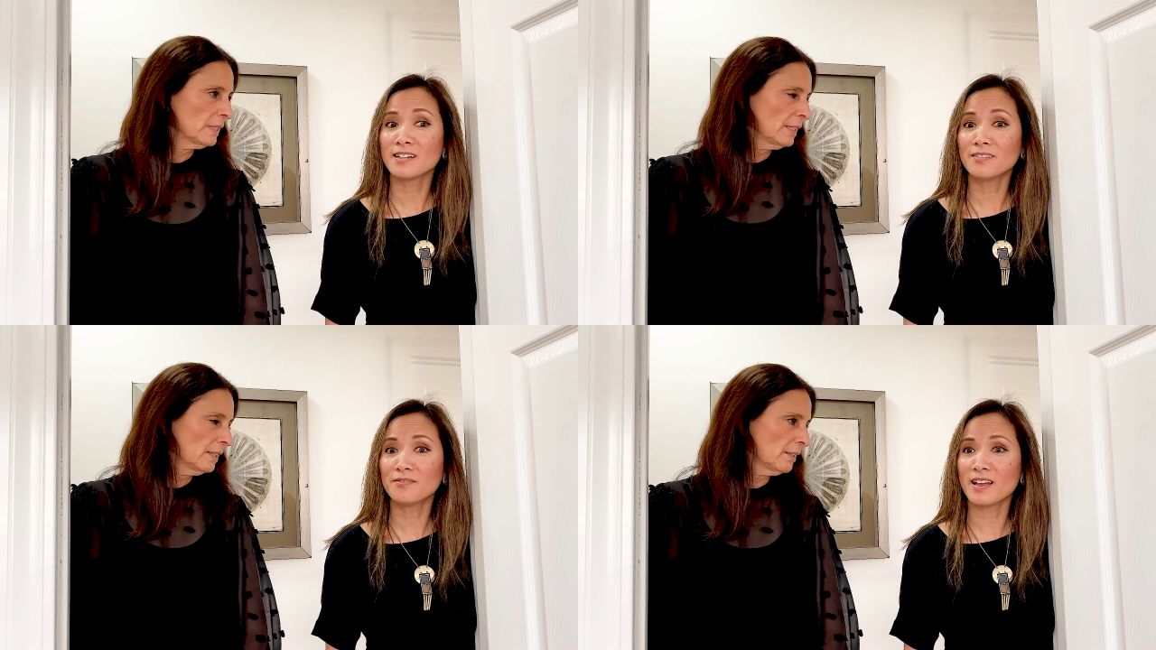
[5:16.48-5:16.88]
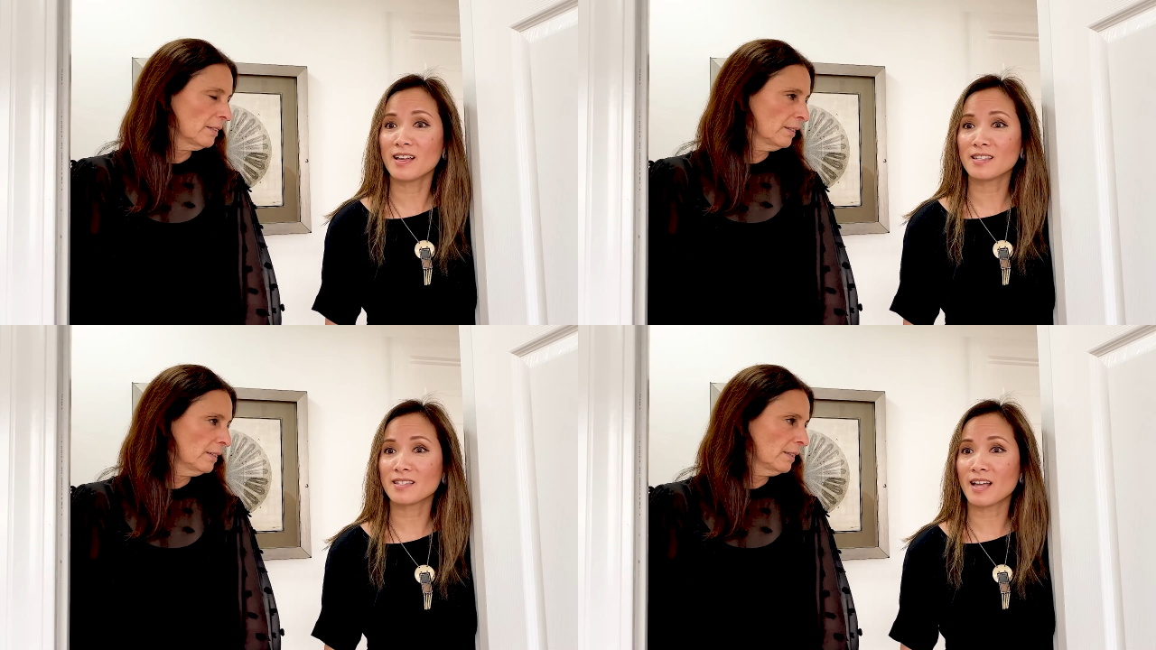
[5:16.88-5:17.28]

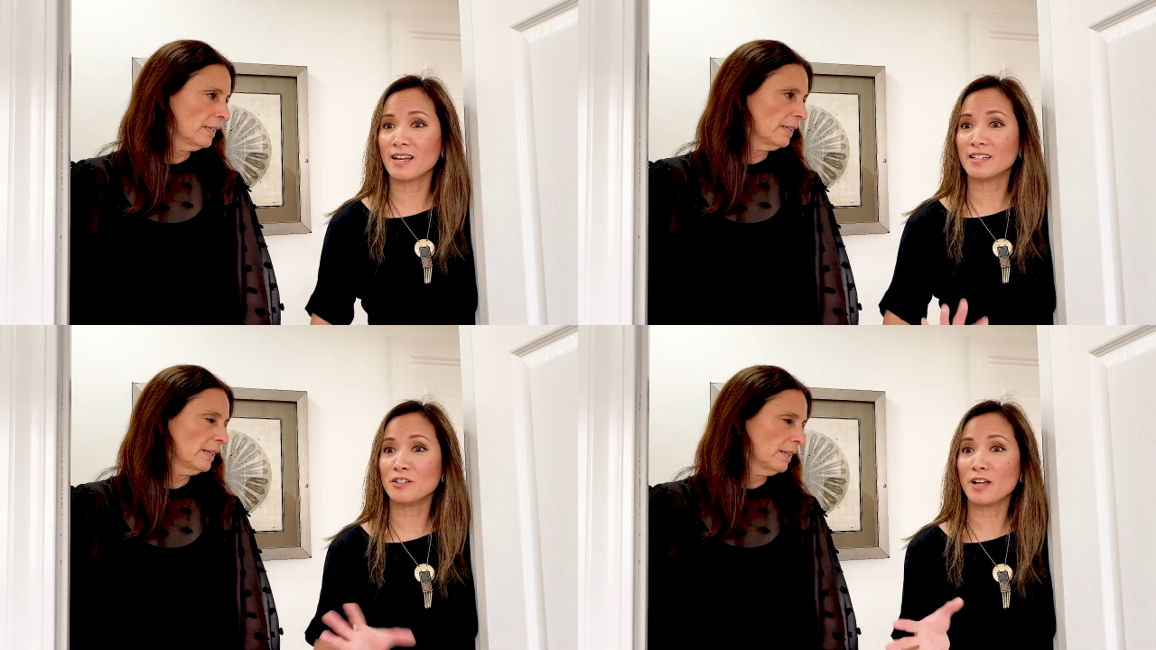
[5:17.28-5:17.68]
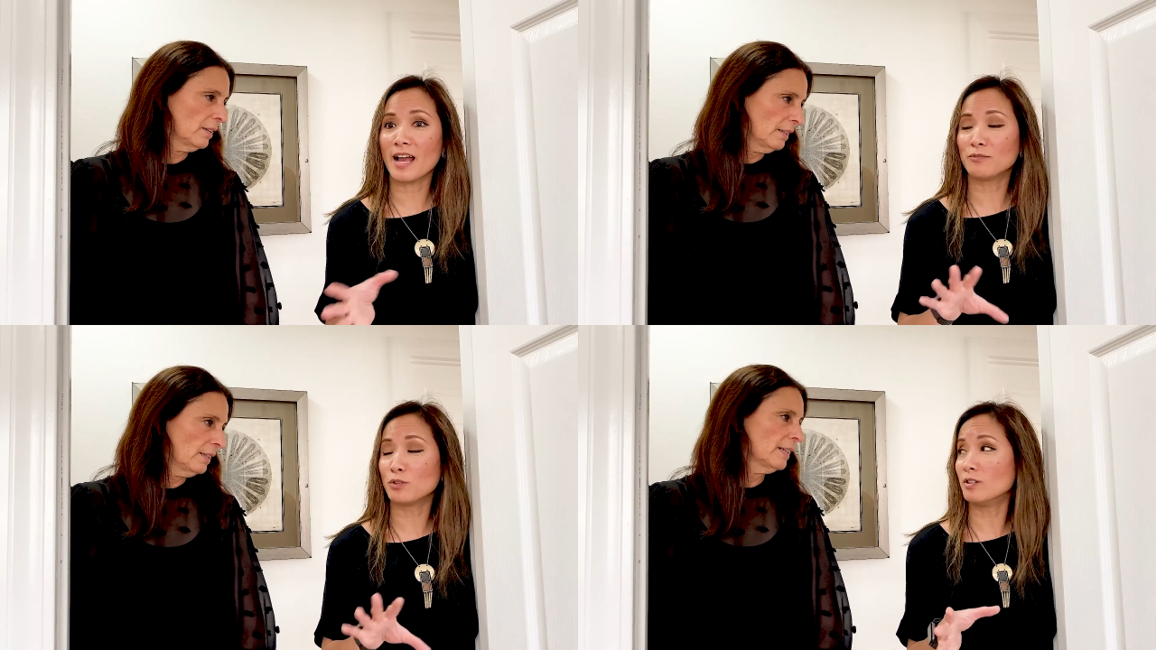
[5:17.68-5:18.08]
Speaker 1: conveys that you
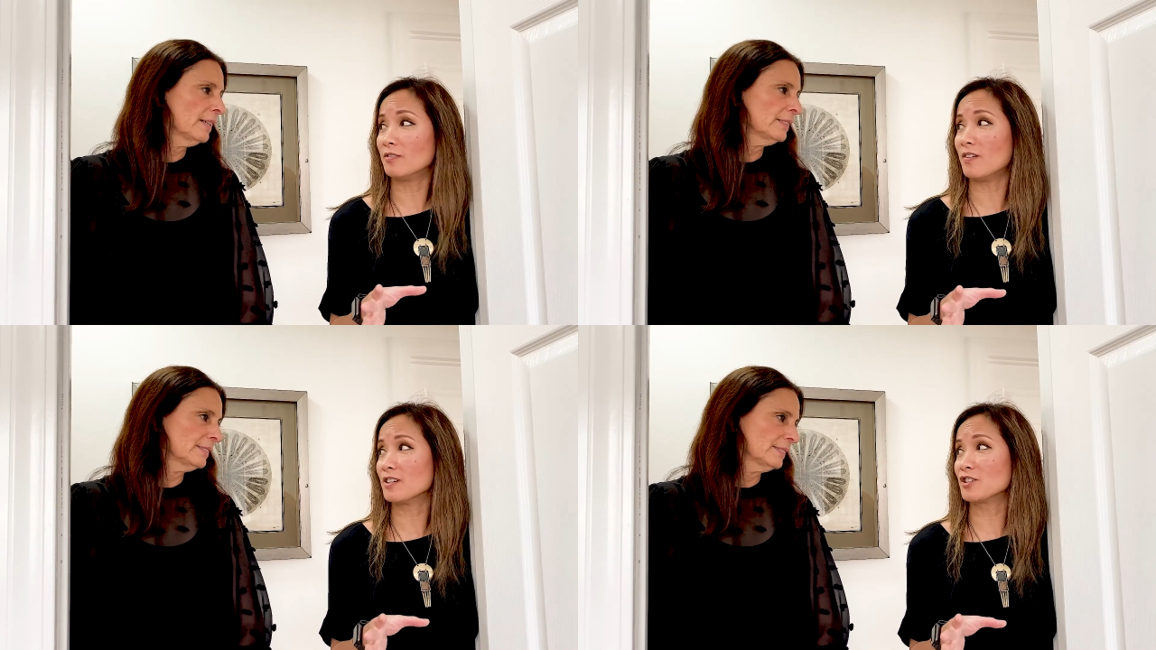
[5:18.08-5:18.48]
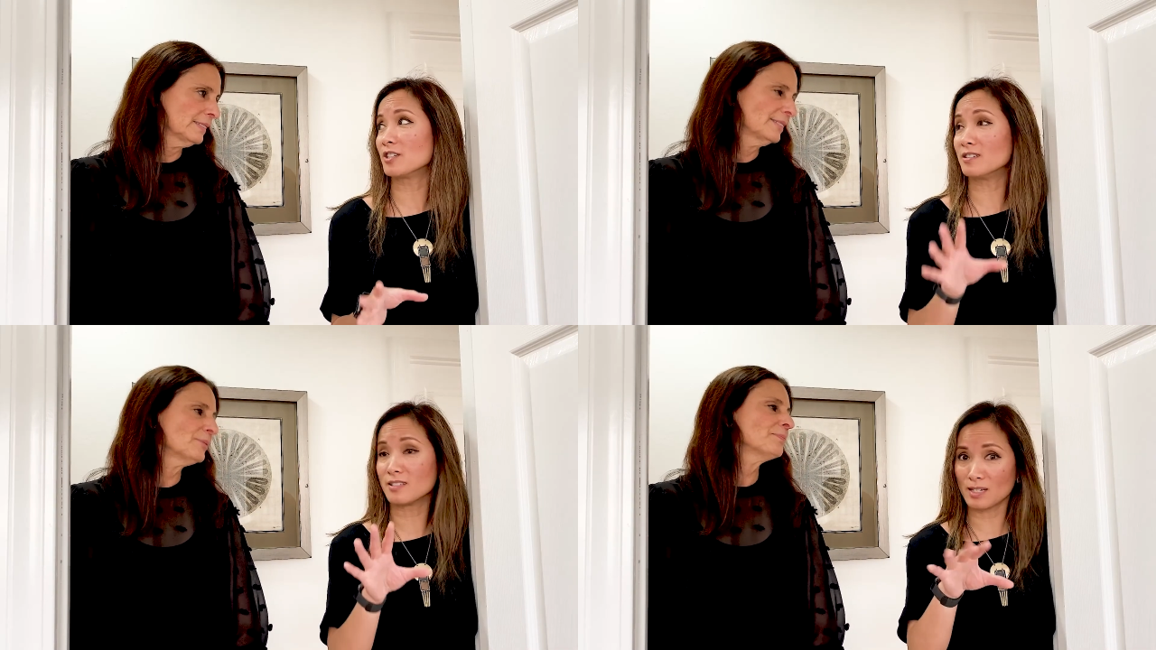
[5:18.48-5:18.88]
have dual
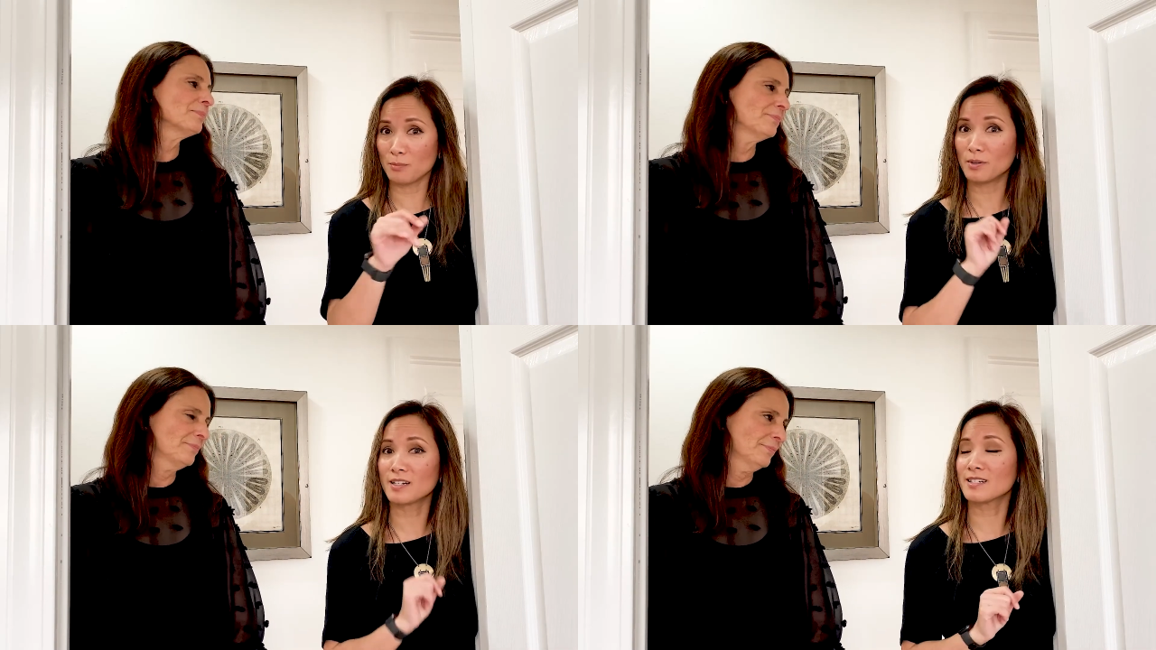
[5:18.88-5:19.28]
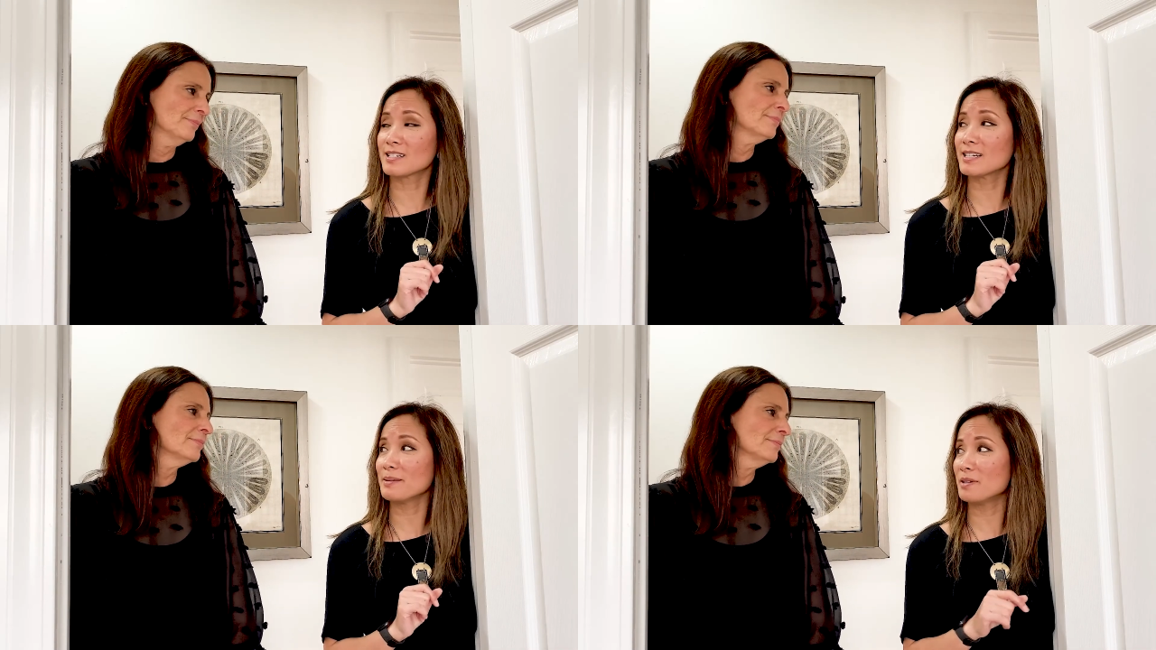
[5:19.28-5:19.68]
functions. Someone can
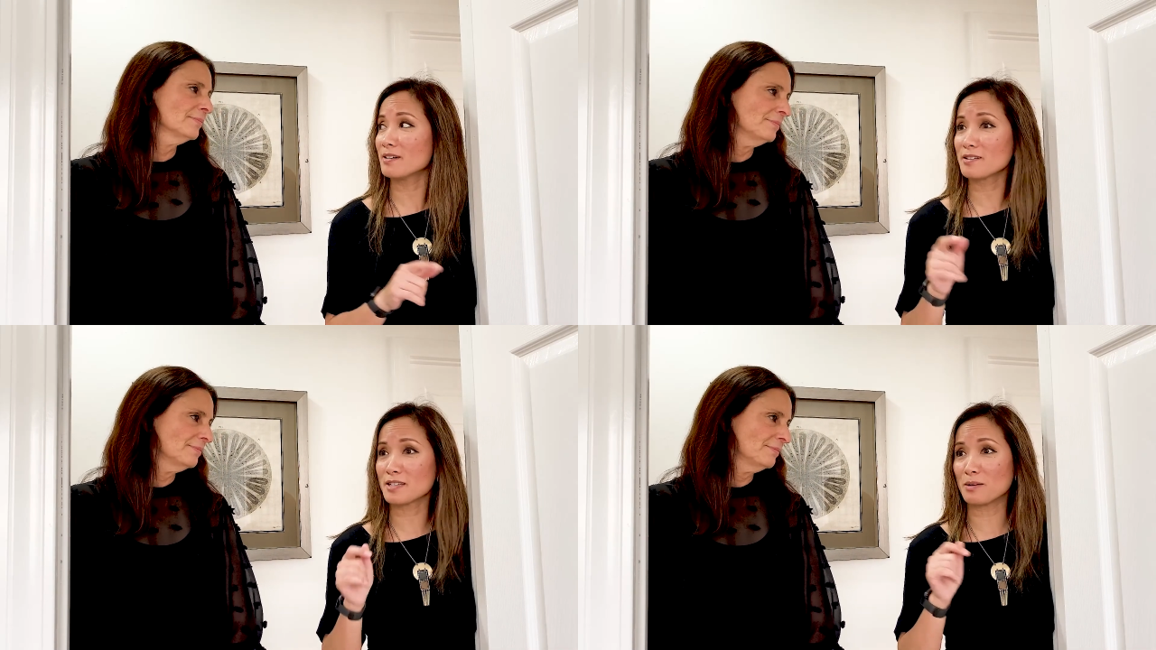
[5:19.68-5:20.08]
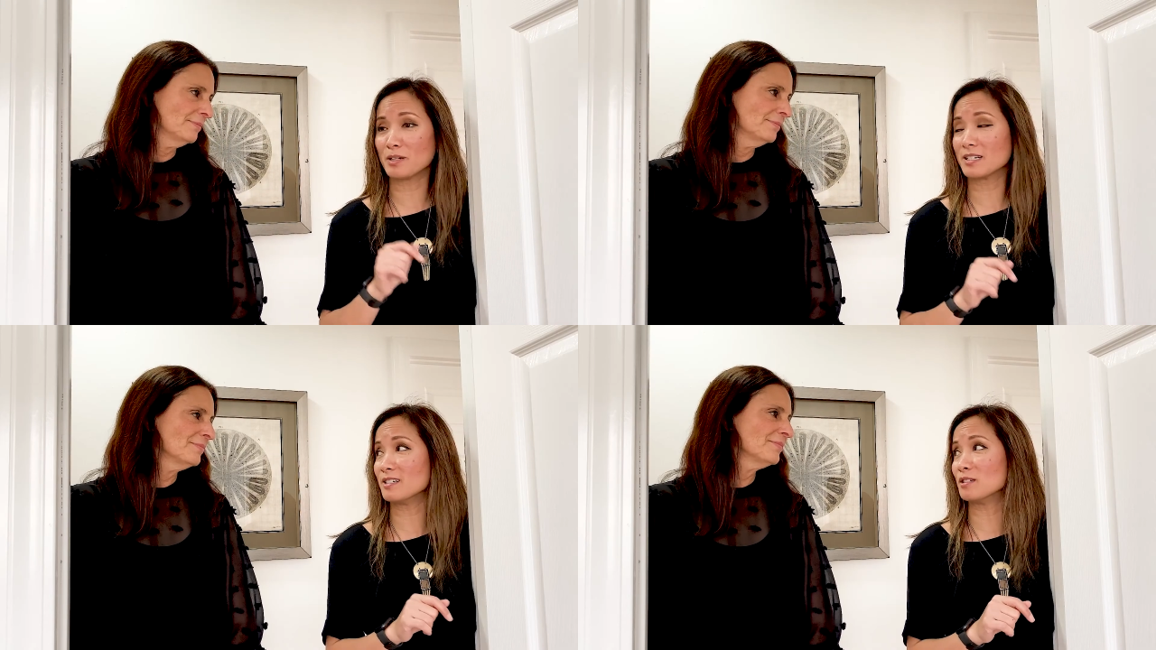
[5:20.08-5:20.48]
sleep here,
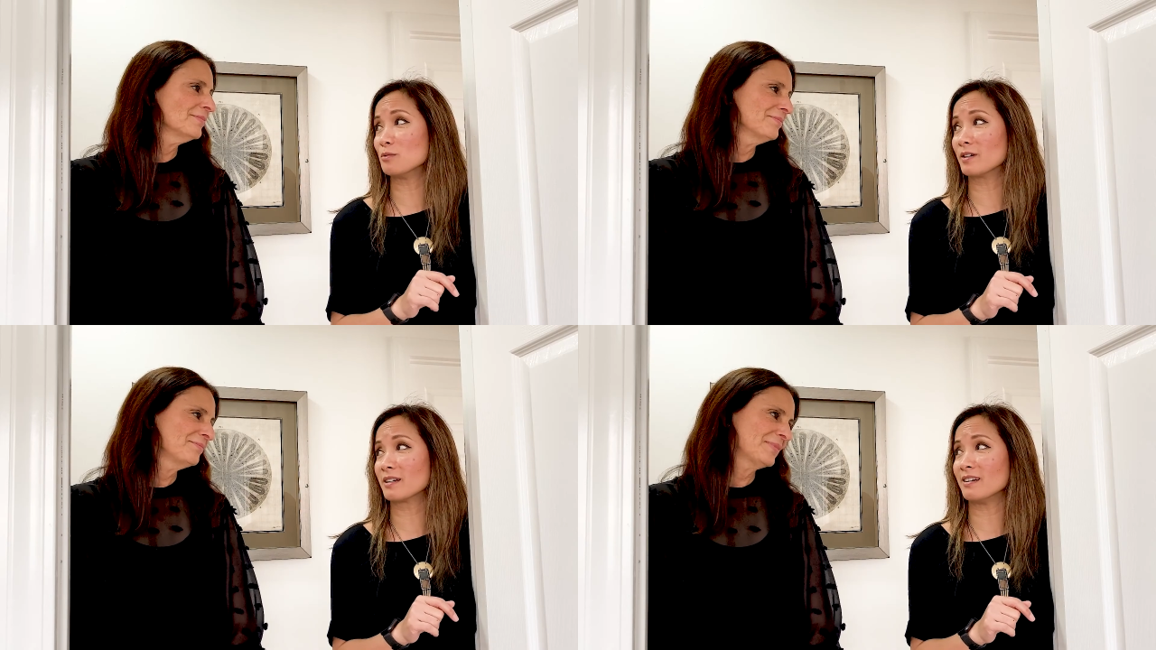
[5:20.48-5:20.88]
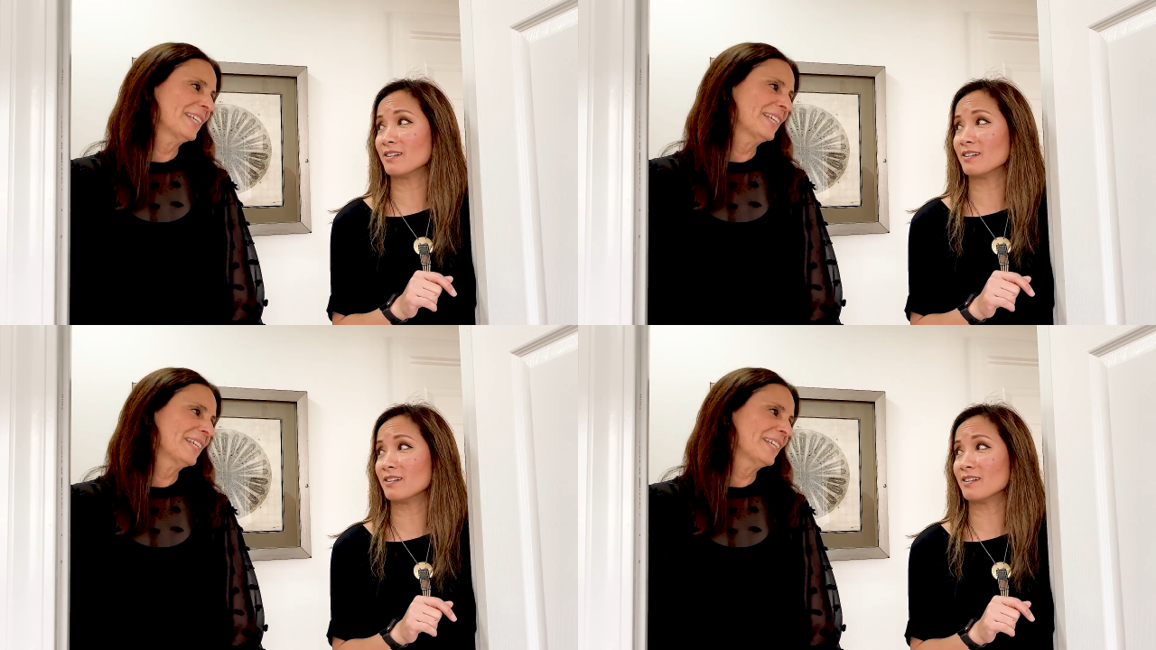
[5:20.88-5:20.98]
someone can do work here.